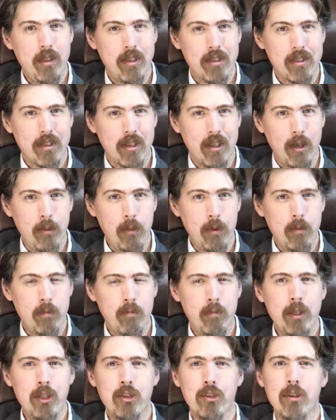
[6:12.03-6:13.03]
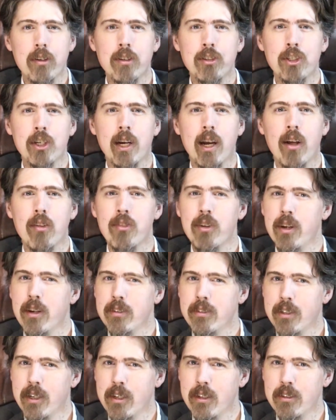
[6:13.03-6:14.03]
this clip, be sure to check out the
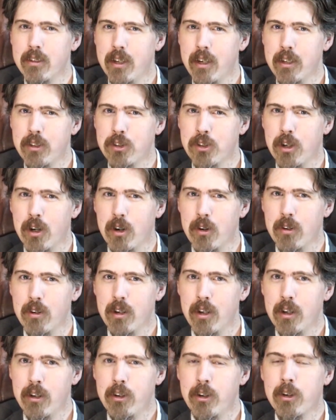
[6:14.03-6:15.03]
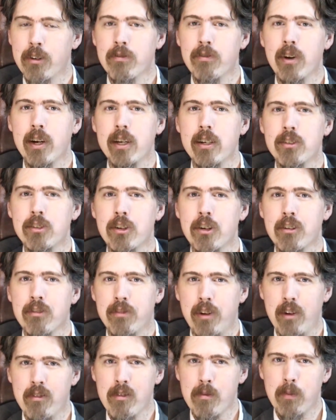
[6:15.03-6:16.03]
Untitled Linux Show. You can find us in your
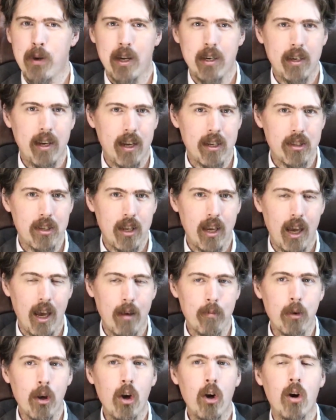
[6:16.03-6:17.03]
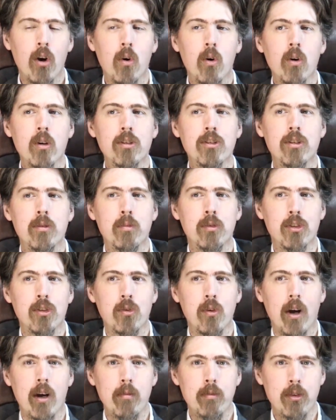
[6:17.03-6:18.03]
favorite podcasting app or
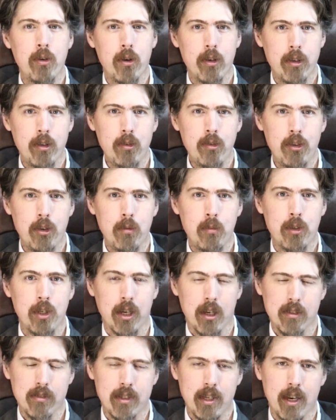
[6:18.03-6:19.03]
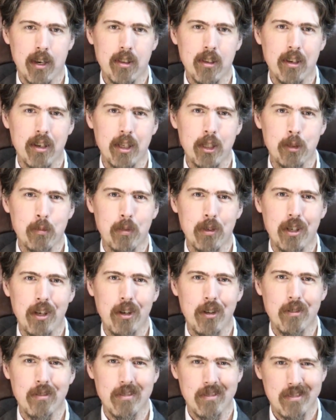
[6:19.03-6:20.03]
subscribe to our YouTube channel down in the links
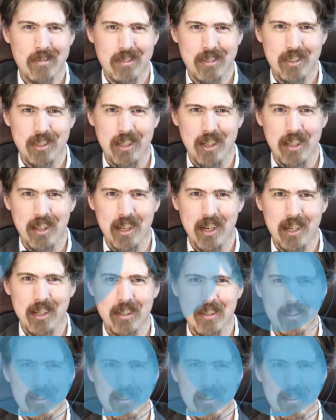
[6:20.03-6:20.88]
below. See you there.